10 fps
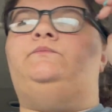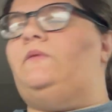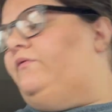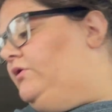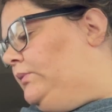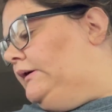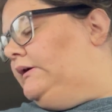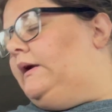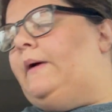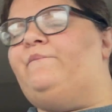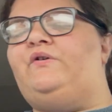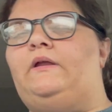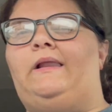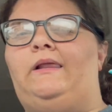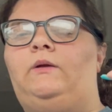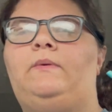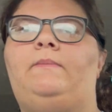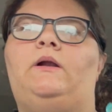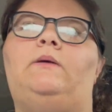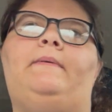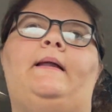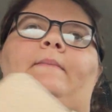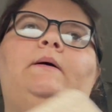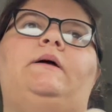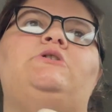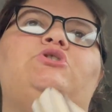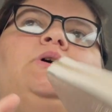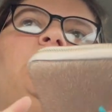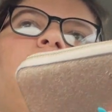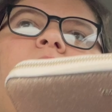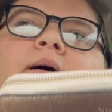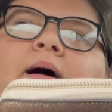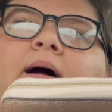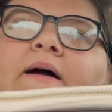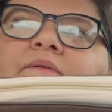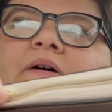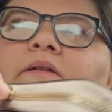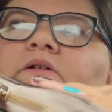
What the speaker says: If you're wondering, I'm feeling a little bit better, but not much. I finally